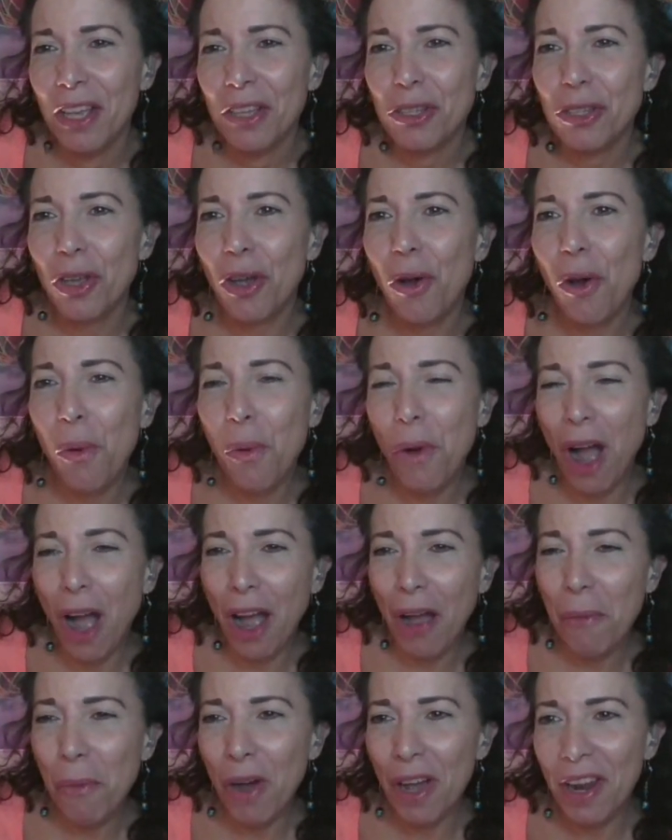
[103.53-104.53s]
So
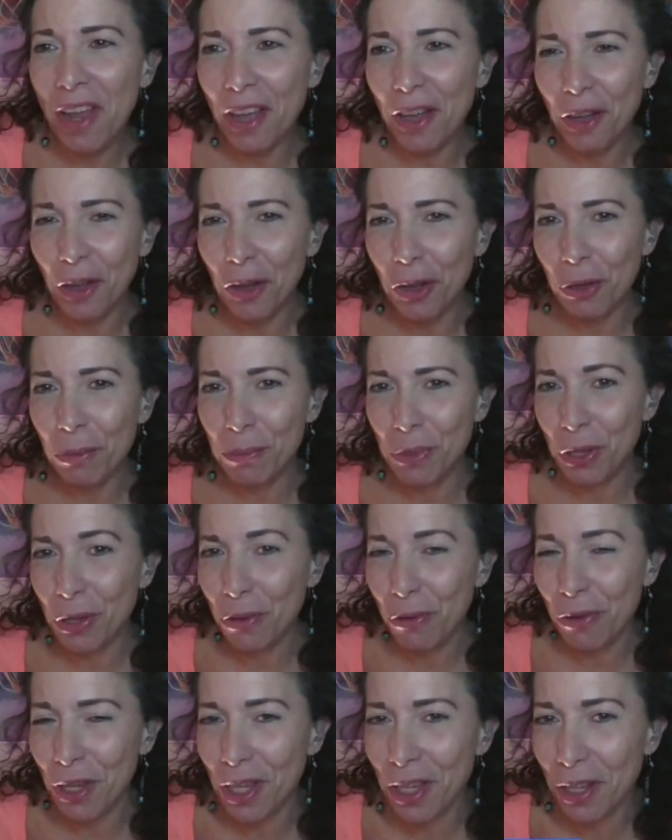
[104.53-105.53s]
I want to help
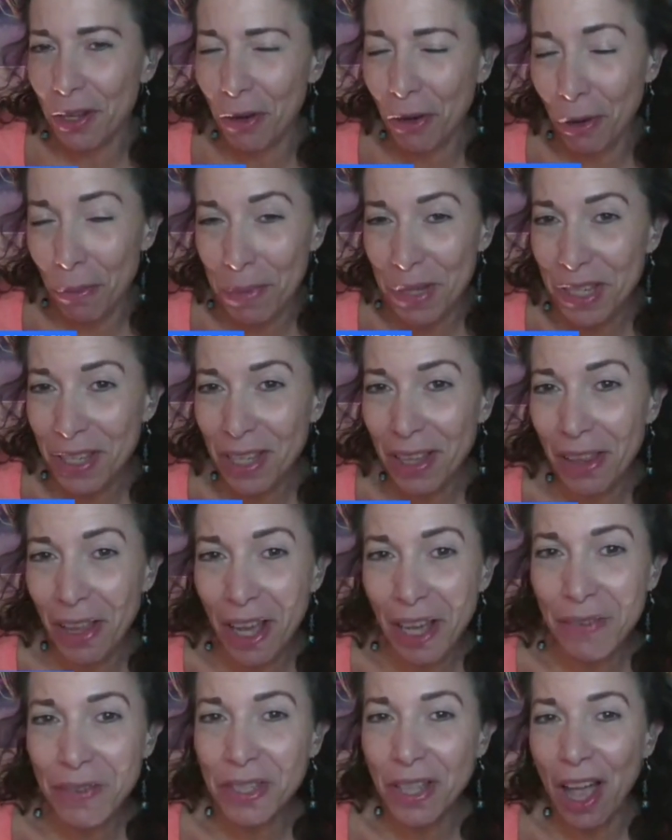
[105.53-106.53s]
you in our busy
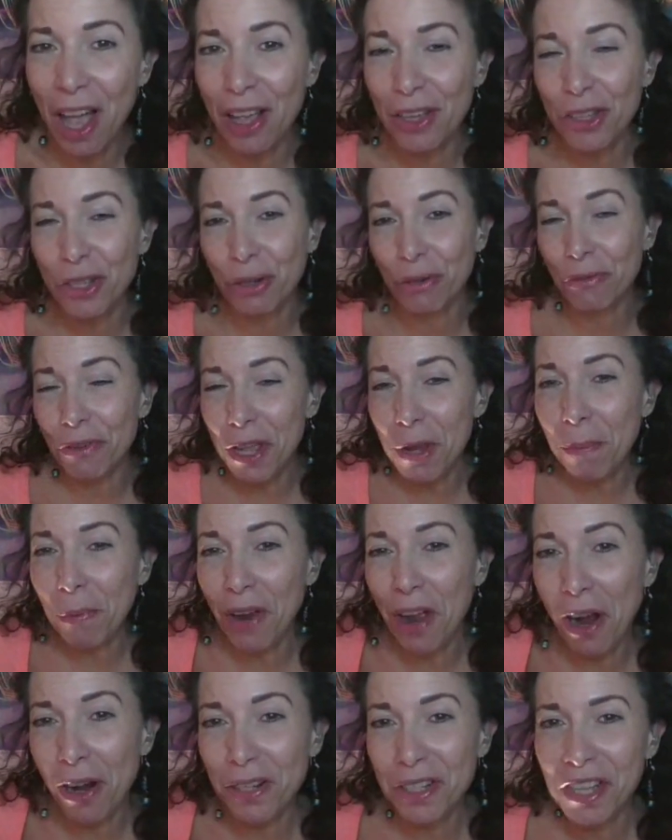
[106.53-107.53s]
lifestyles to
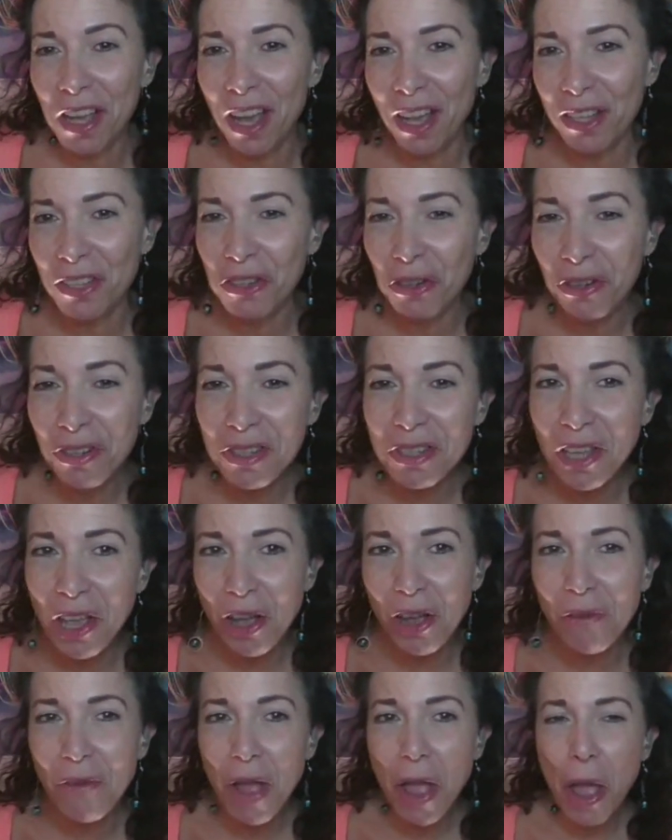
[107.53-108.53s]
reprioritize
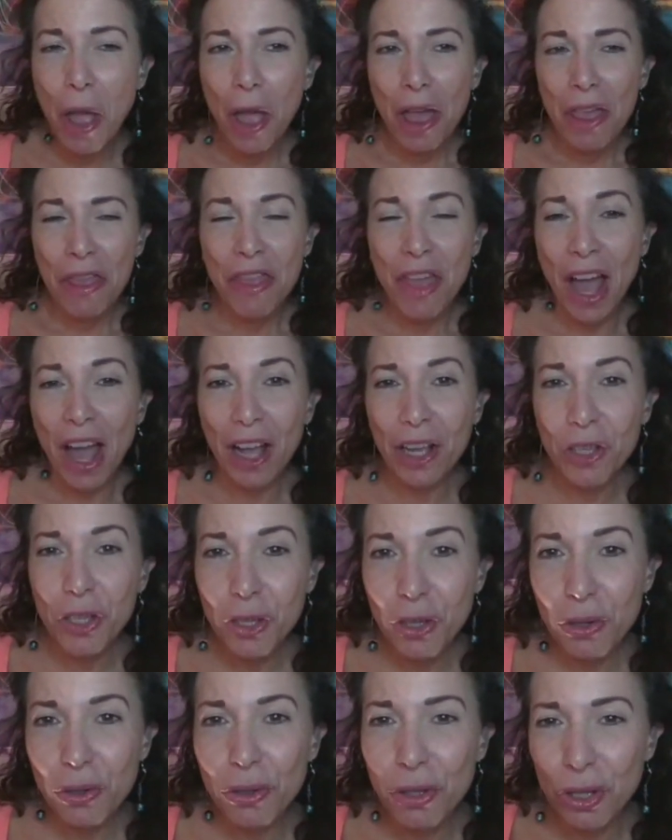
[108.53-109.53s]
yourself, that
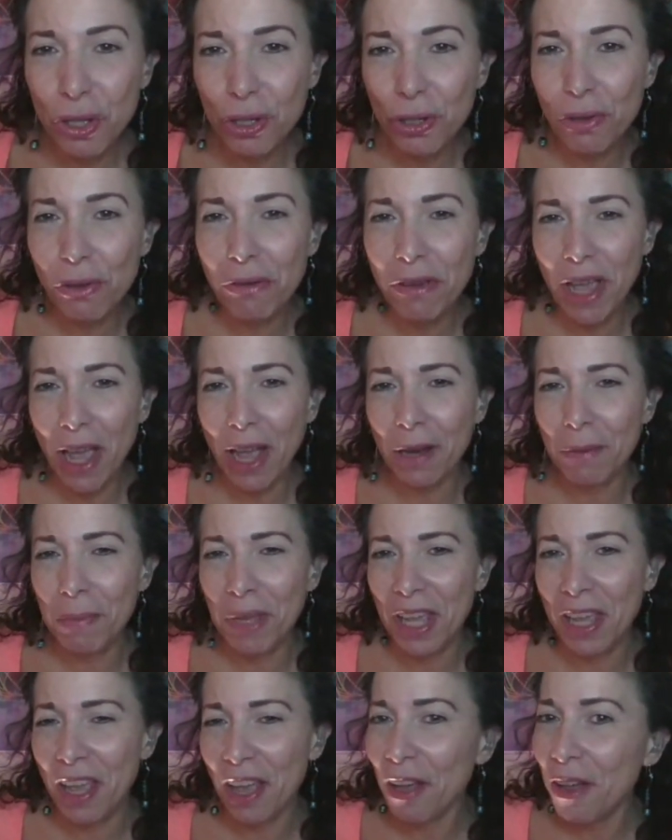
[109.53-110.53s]
you too can
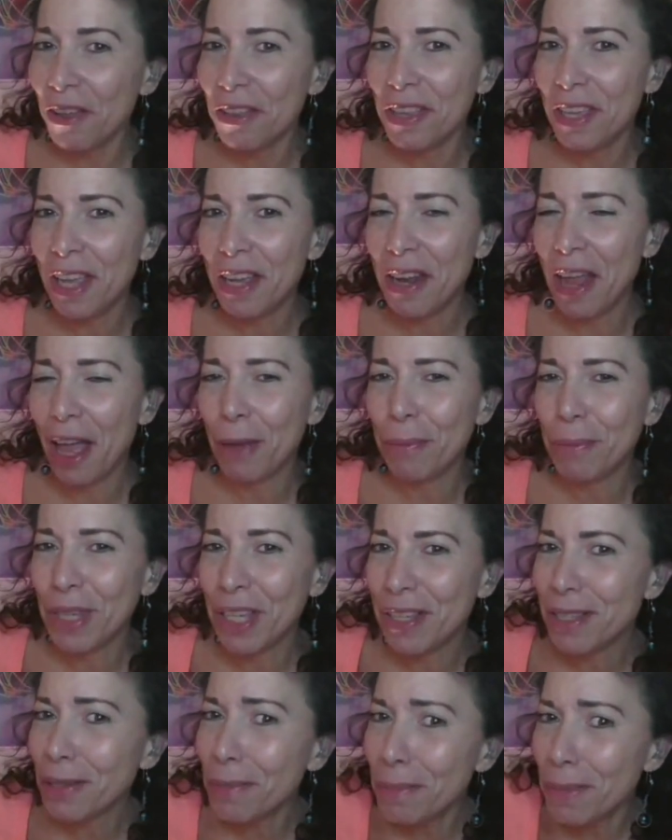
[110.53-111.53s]
be healthy and happy.
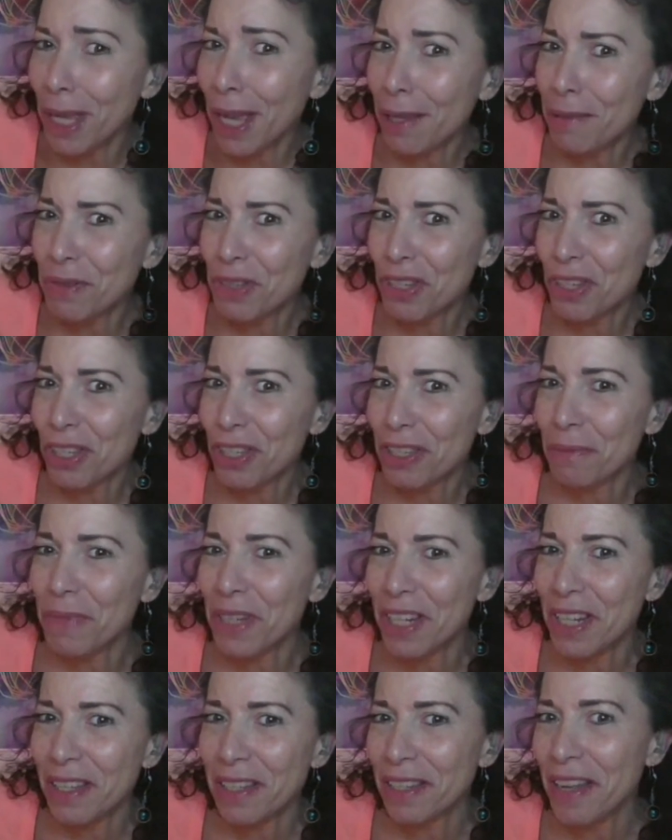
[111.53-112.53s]
And sometimes just
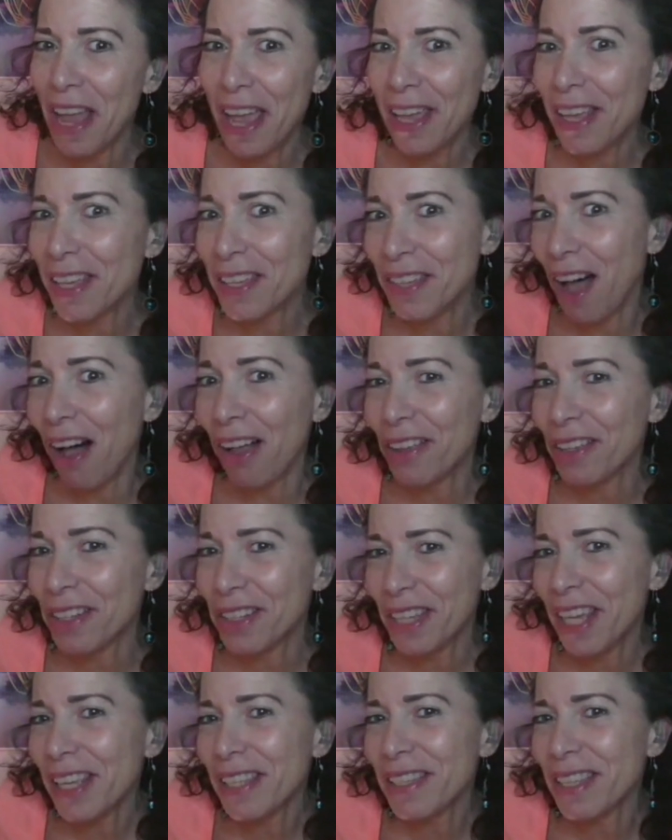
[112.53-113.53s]
minutes a day is all it
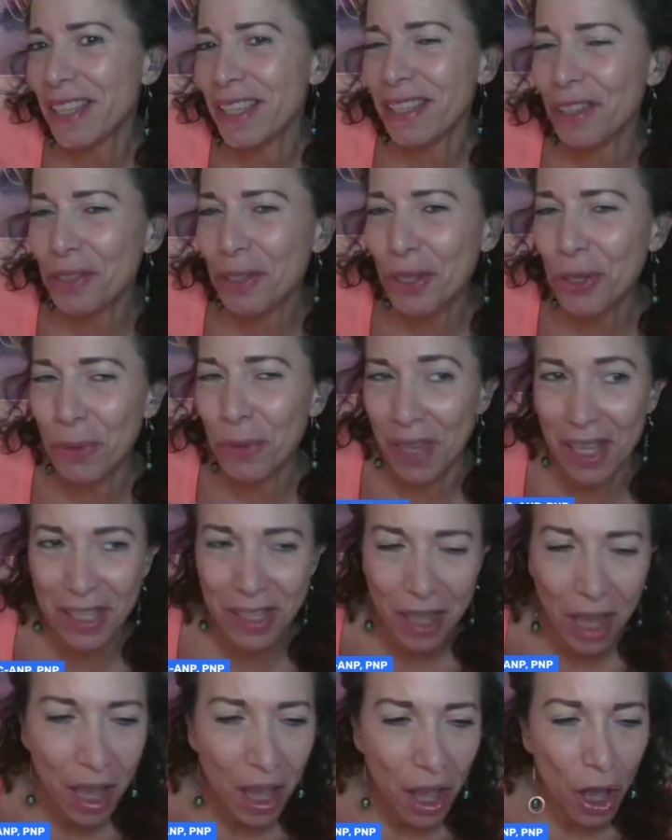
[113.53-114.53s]
takes, these little tweaks.